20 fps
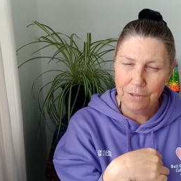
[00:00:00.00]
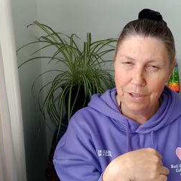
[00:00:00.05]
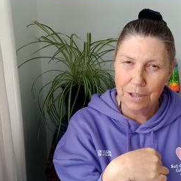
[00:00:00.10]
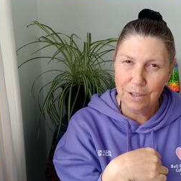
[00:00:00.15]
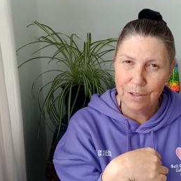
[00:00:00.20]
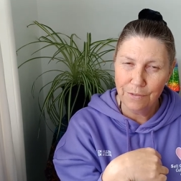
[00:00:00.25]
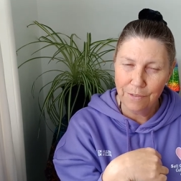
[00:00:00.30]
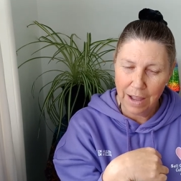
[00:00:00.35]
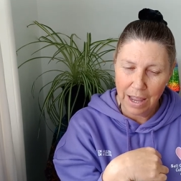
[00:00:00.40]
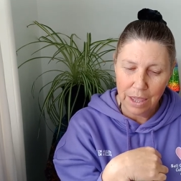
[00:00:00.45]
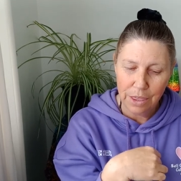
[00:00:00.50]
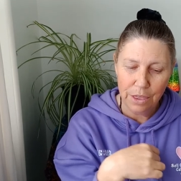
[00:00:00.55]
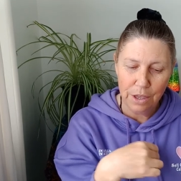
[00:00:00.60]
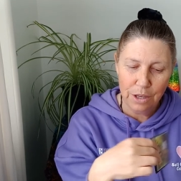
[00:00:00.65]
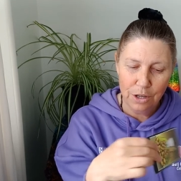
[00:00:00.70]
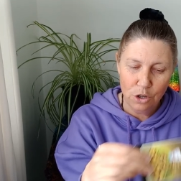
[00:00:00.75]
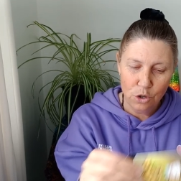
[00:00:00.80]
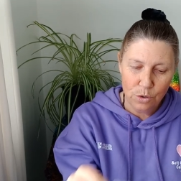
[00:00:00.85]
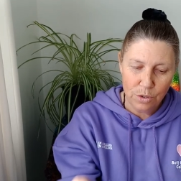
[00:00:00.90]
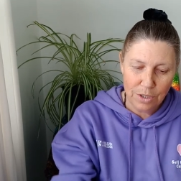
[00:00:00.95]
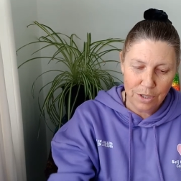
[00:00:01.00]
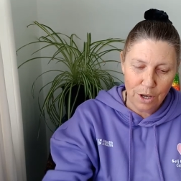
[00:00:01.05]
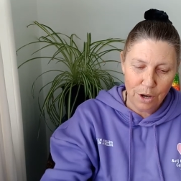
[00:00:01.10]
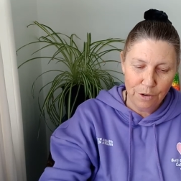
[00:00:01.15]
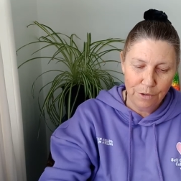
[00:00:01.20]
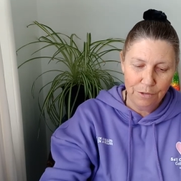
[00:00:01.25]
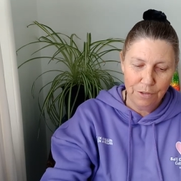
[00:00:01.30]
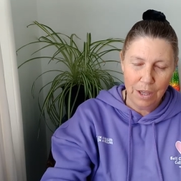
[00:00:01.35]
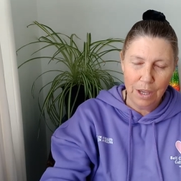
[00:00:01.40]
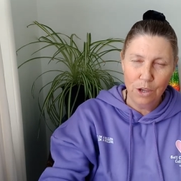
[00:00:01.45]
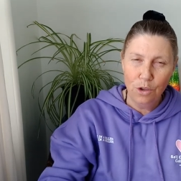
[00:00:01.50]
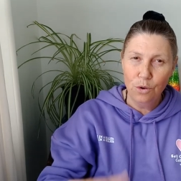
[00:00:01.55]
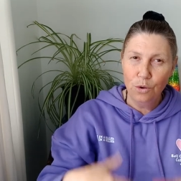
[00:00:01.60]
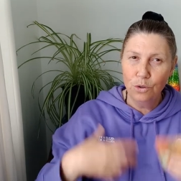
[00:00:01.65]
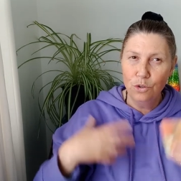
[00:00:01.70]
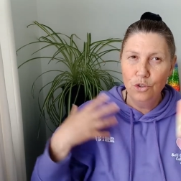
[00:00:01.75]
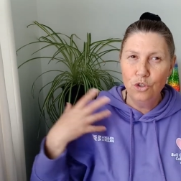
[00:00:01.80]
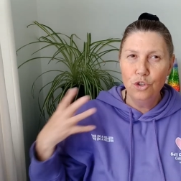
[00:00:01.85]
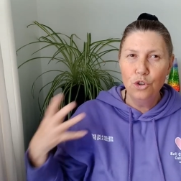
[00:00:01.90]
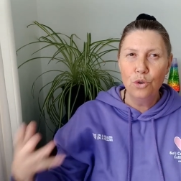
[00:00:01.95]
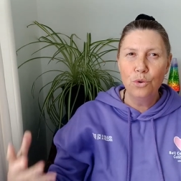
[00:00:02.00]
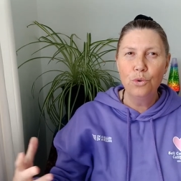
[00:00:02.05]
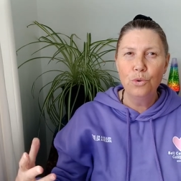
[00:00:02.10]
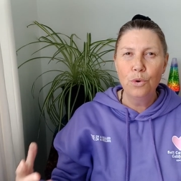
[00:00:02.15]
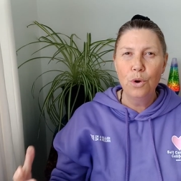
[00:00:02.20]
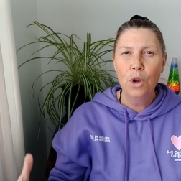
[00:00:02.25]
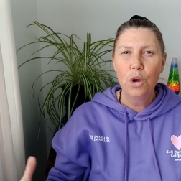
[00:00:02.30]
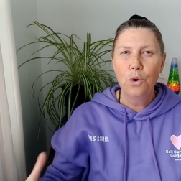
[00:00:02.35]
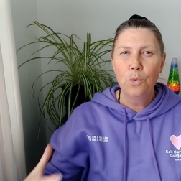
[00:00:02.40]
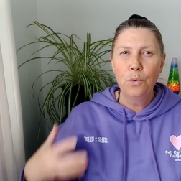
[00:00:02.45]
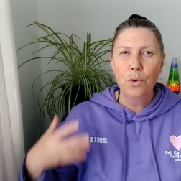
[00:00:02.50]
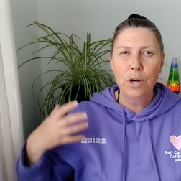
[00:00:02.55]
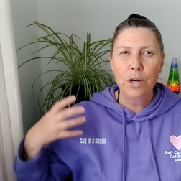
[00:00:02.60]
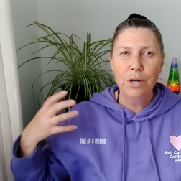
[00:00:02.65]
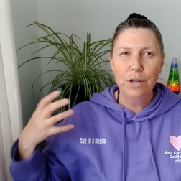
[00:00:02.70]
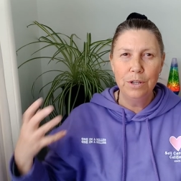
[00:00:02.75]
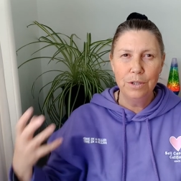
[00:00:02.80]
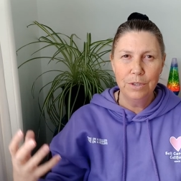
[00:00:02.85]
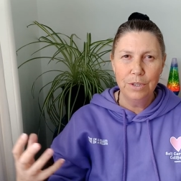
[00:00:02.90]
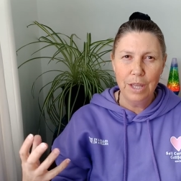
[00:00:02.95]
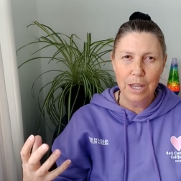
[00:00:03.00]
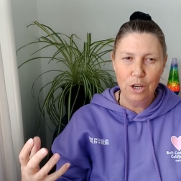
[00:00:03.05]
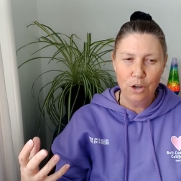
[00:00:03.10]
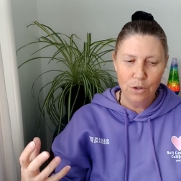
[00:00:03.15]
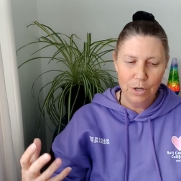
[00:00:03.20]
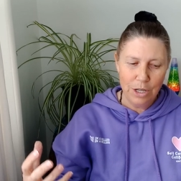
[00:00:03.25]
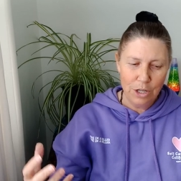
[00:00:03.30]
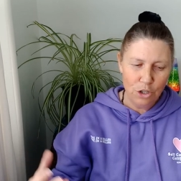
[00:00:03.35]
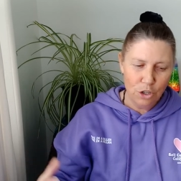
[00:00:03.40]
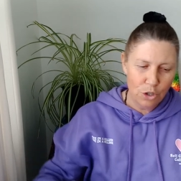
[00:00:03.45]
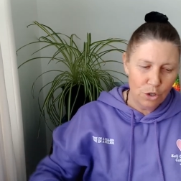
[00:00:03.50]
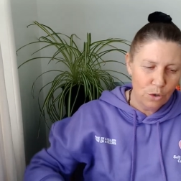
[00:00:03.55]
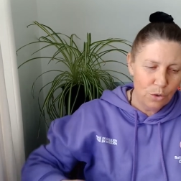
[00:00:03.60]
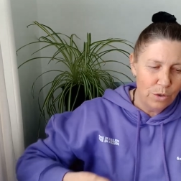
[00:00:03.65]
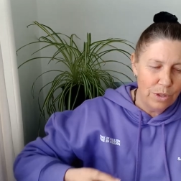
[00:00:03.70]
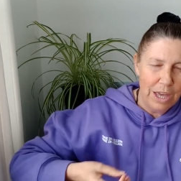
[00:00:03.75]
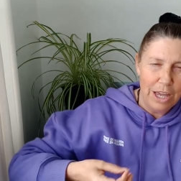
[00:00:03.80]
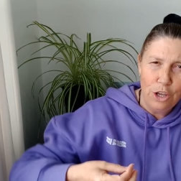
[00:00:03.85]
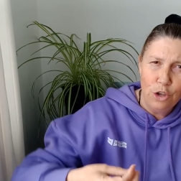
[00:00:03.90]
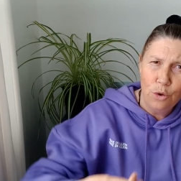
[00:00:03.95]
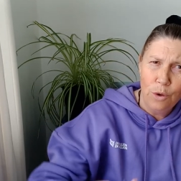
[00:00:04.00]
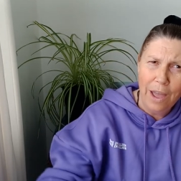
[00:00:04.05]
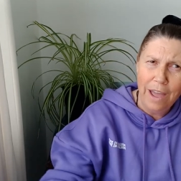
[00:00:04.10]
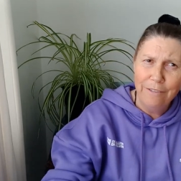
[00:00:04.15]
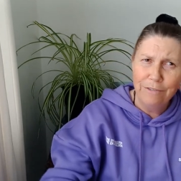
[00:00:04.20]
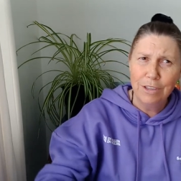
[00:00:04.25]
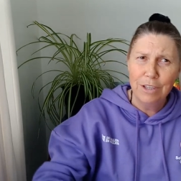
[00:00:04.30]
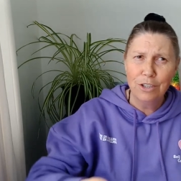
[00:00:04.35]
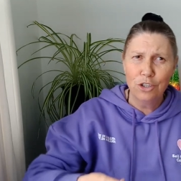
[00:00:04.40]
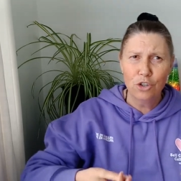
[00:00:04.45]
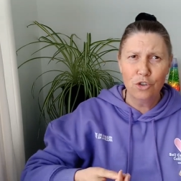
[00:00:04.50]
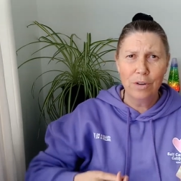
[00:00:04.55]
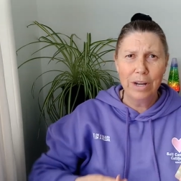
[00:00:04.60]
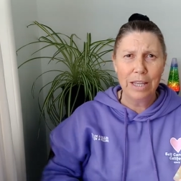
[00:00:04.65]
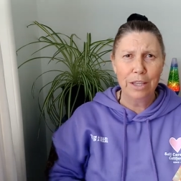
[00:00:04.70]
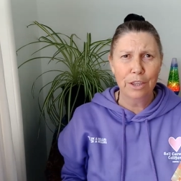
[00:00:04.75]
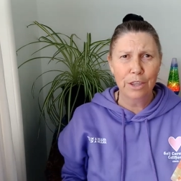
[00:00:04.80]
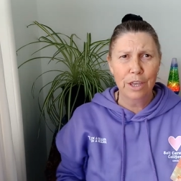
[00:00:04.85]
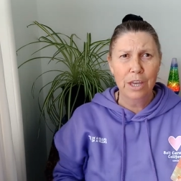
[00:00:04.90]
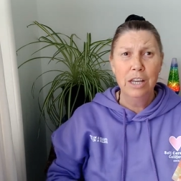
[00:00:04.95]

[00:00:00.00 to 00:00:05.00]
this faith in yourself that you can do what it is that you need to do, that you have the strength